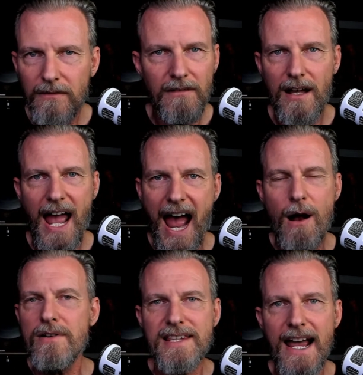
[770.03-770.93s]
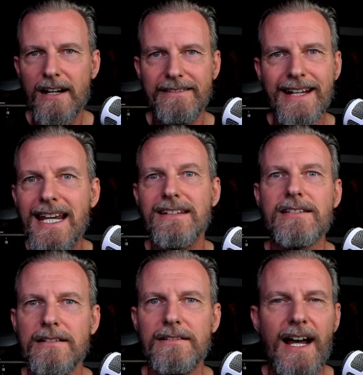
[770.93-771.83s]
How is that neat?
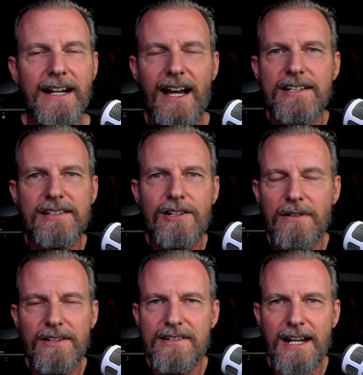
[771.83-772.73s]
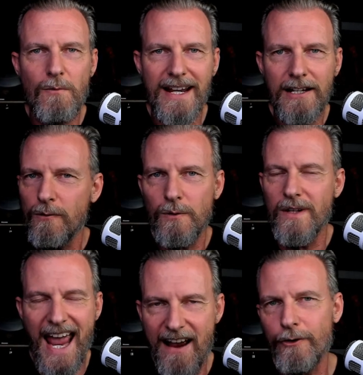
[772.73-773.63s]
I just don't understand why anyone
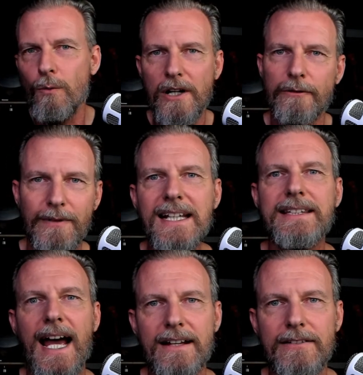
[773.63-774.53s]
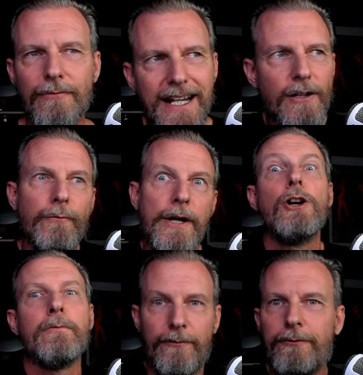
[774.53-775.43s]
would ever want to read that. Read a
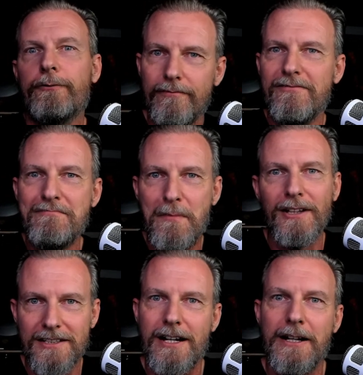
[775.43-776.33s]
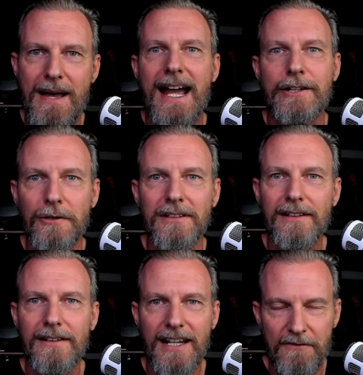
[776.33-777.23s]
real military manual
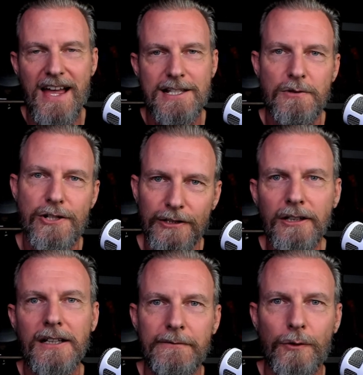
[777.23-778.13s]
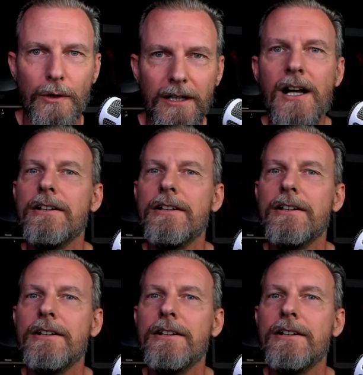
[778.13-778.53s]
if that's what you're looking for.